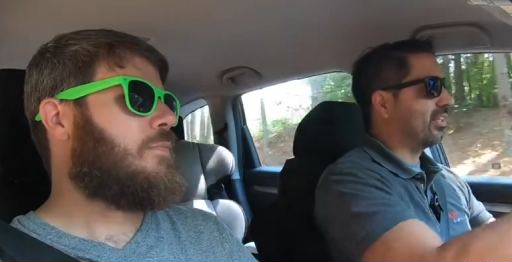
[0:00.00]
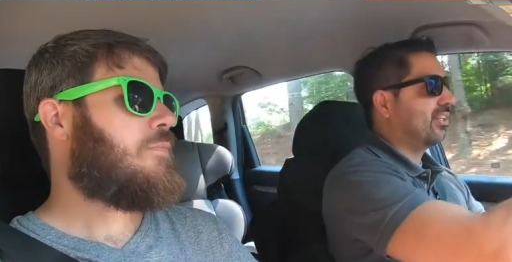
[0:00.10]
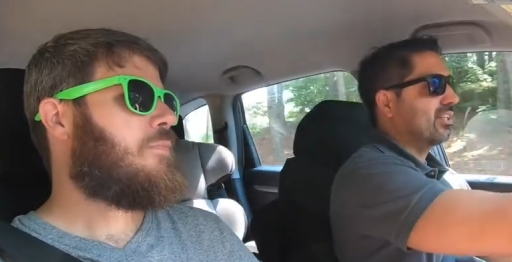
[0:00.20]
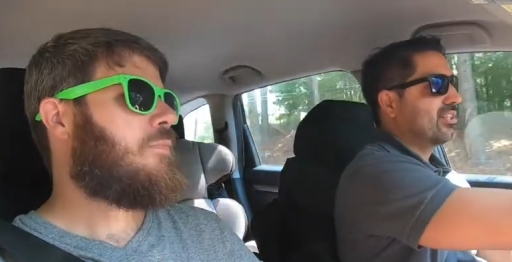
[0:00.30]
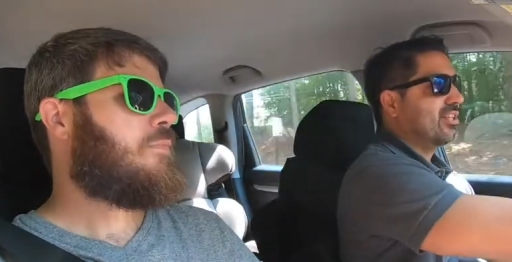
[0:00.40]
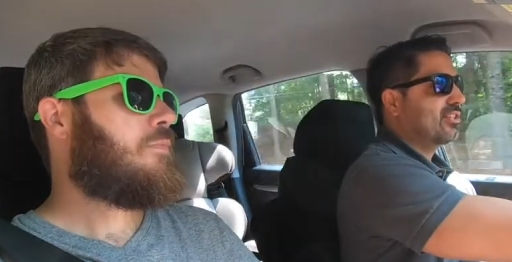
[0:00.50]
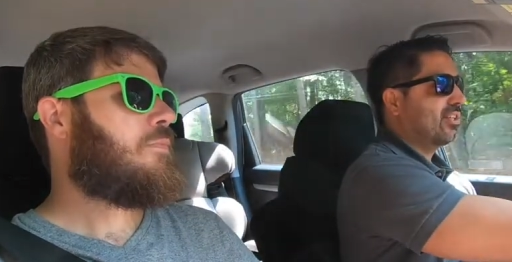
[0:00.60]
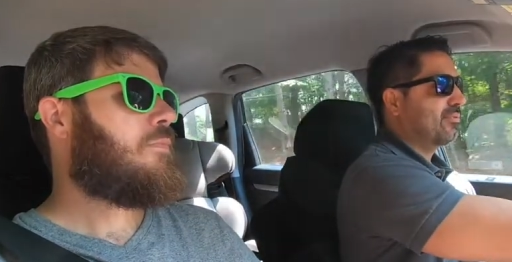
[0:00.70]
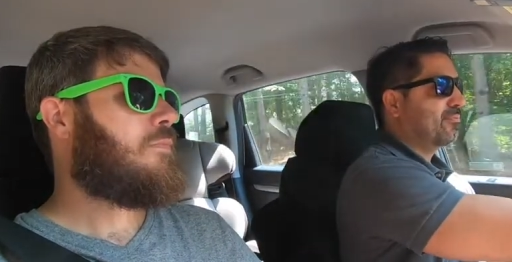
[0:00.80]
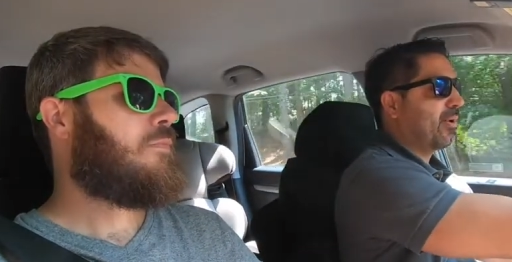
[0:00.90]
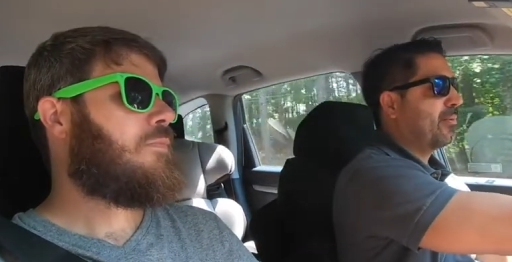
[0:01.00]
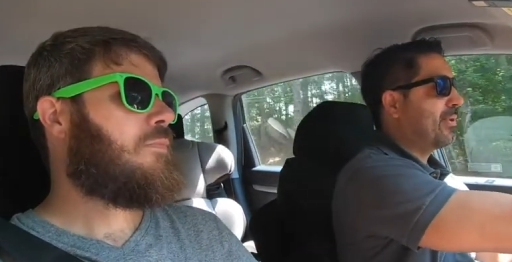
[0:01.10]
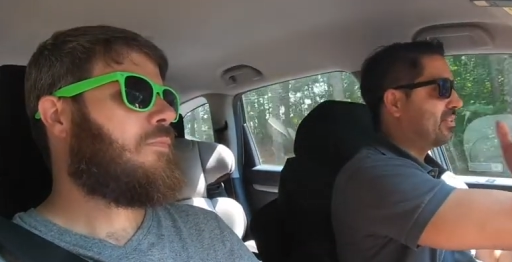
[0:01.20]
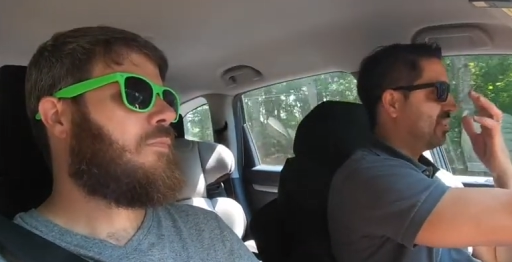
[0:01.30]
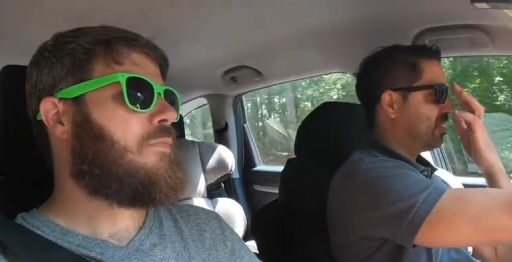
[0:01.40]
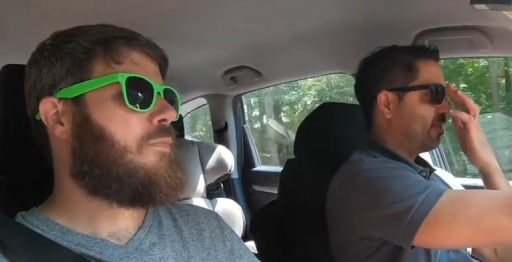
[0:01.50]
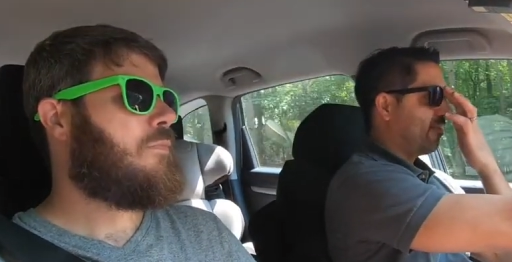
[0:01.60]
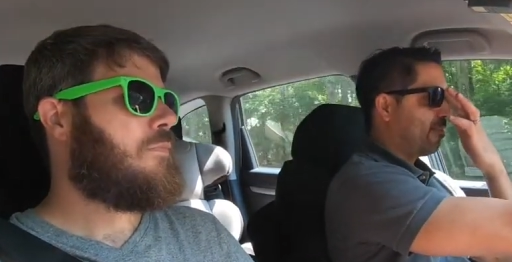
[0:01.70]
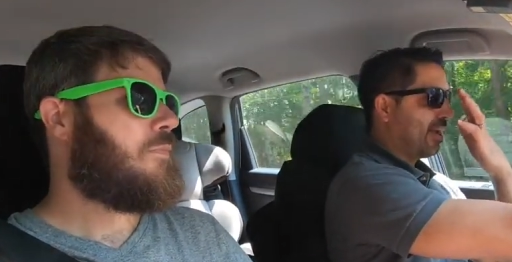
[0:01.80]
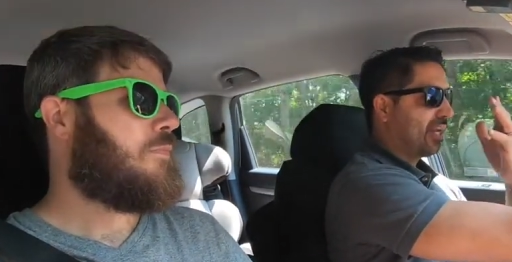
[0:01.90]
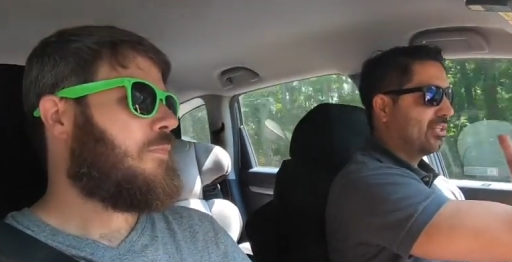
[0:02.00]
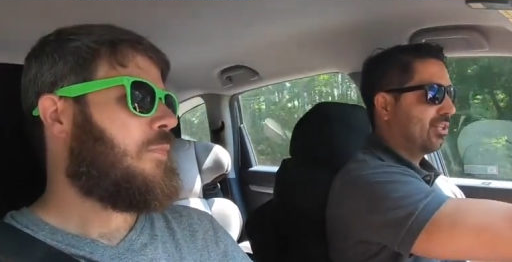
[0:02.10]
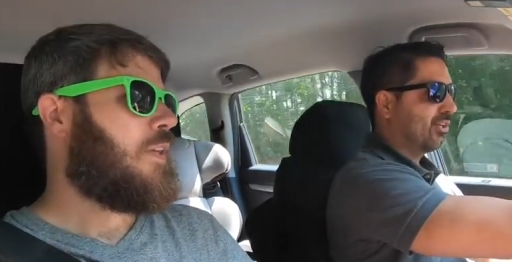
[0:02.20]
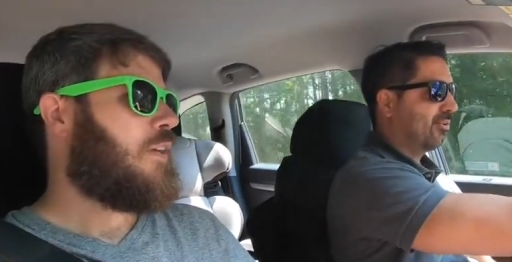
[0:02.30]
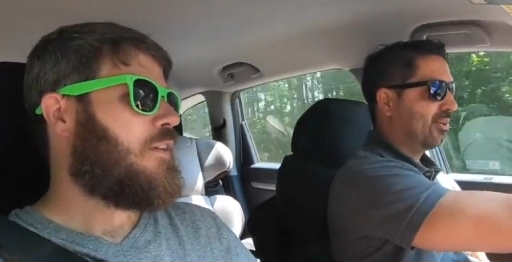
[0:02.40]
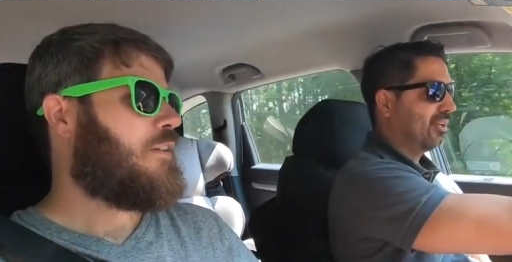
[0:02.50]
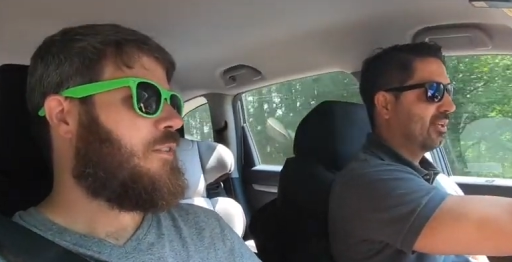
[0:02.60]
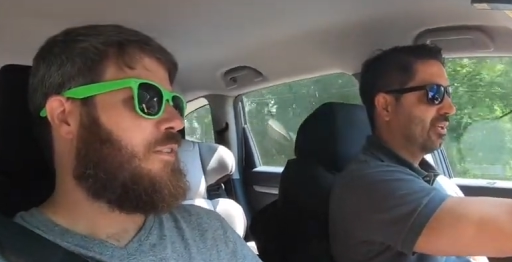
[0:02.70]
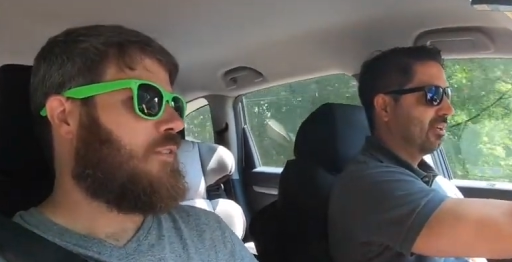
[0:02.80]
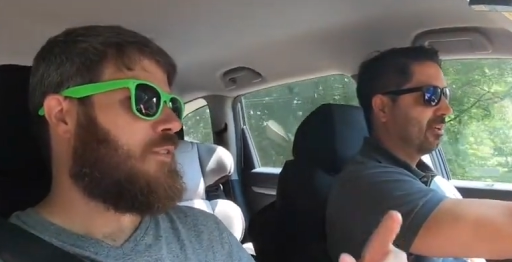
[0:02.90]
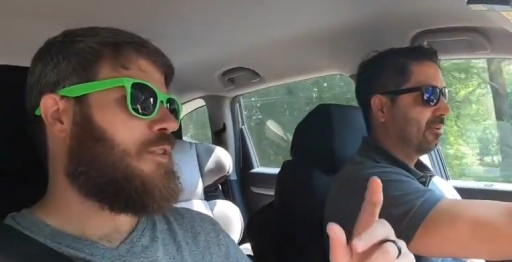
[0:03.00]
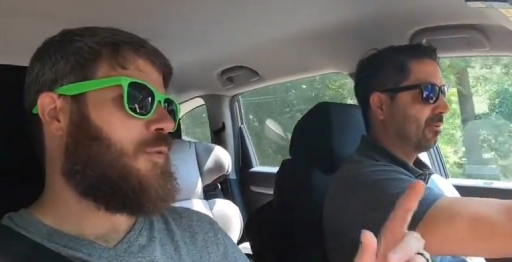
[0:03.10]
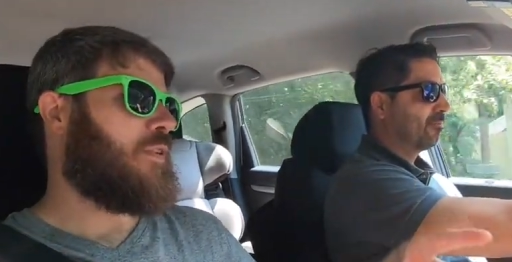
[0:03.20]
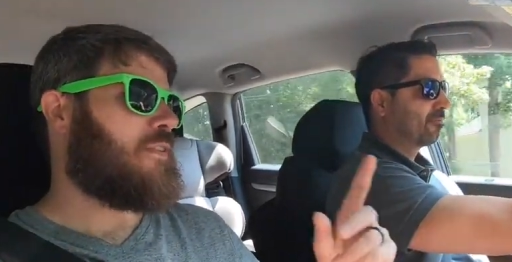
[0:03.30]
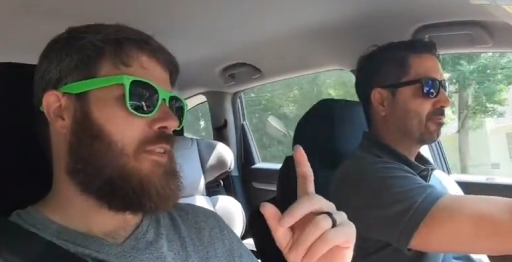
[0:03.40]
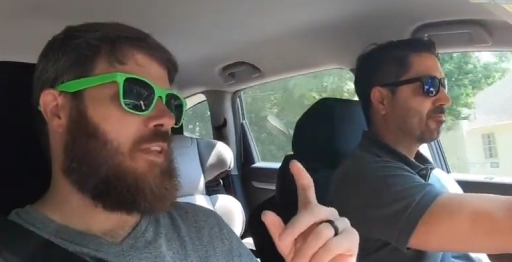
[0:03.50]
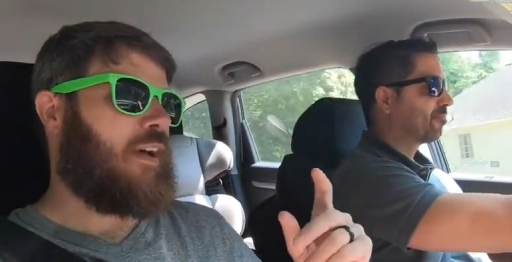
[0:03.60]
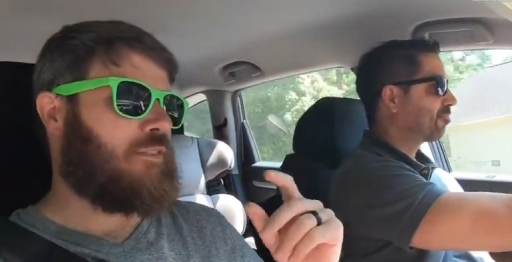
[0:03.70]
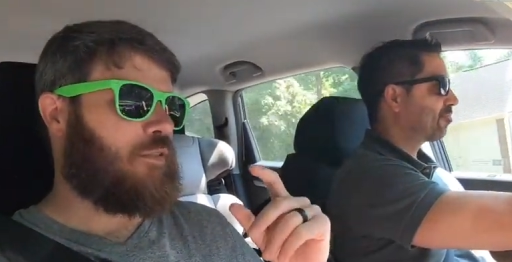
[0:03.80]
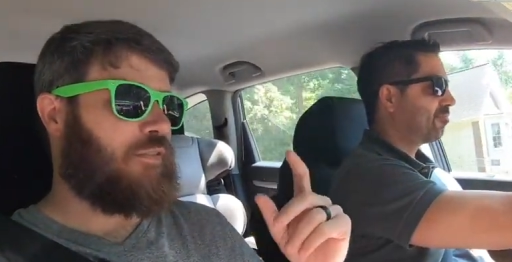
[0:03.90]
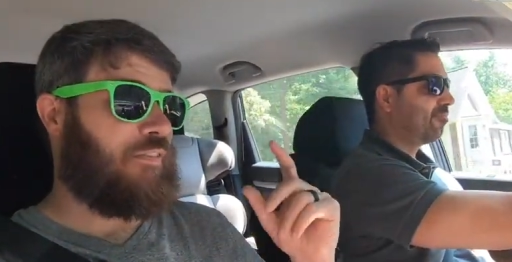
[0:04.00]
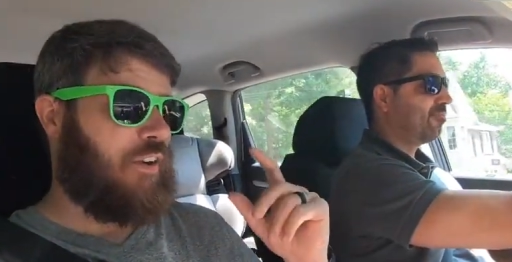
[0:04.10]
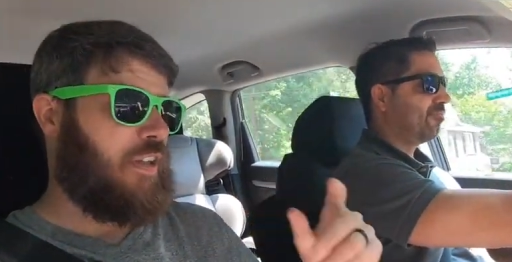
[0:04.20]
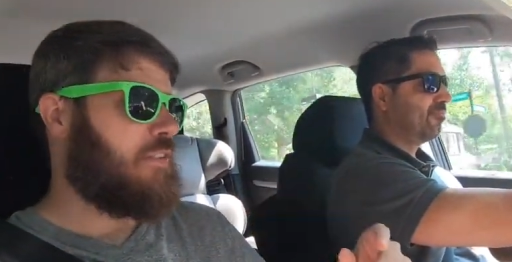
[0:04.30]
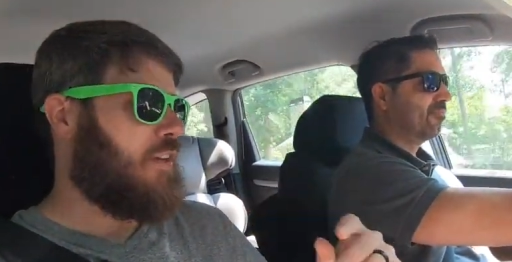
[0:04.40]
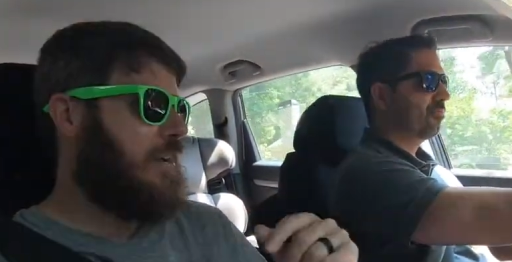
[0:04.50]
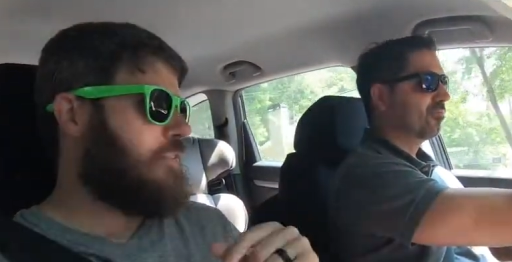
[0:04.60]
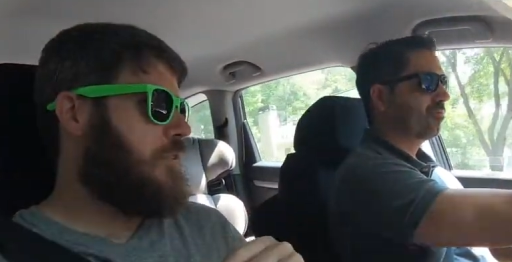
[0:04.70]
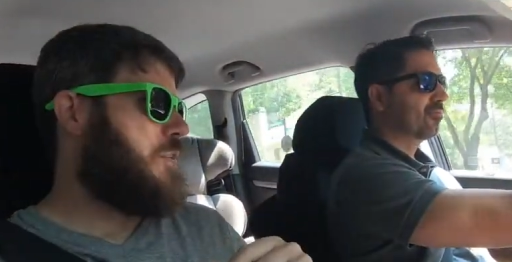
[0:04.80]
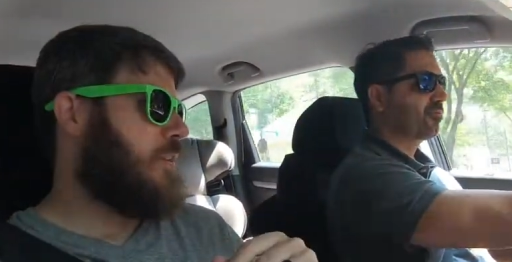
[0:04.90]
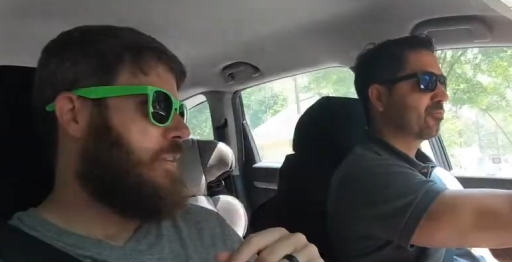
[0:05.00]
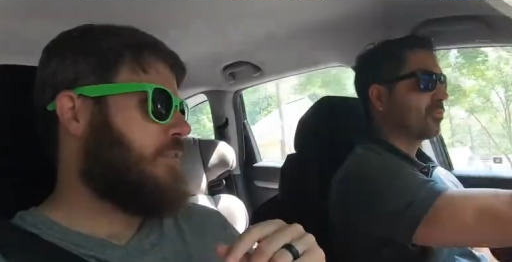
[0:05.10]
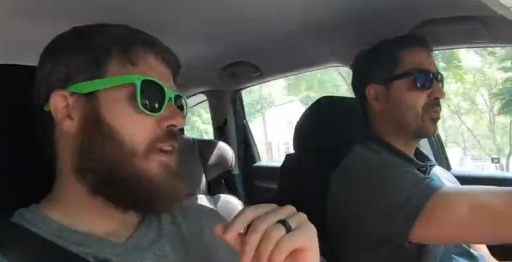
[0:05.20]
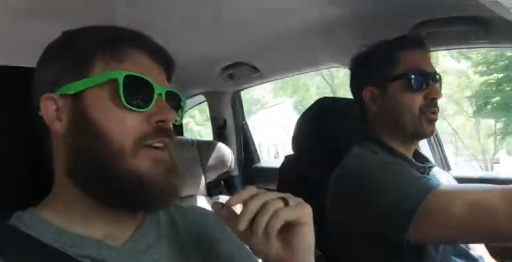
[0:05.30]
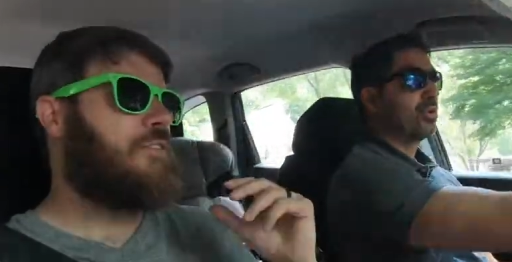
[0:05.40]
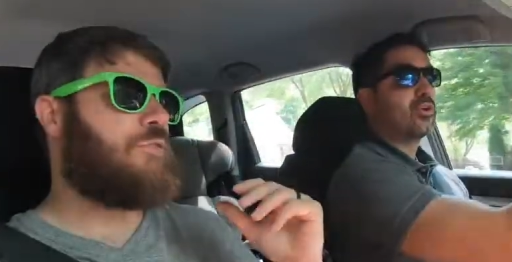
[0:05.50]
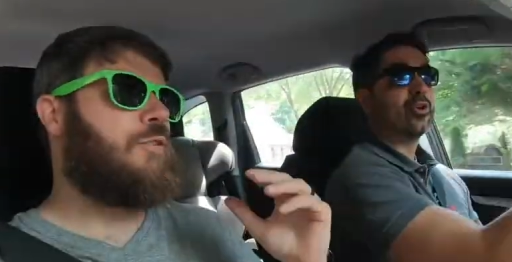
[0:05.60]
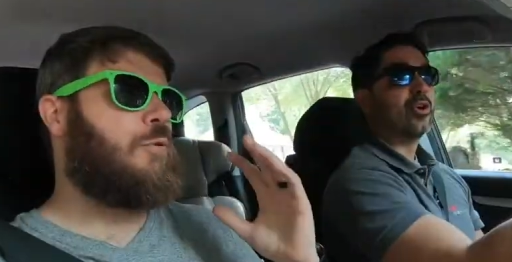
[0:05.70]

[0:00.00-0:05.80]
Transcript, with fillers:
Speaker 1: the decision, probably best decision we ever made. So,
Speaker 2: so was it the actual friend's house, or it just got you to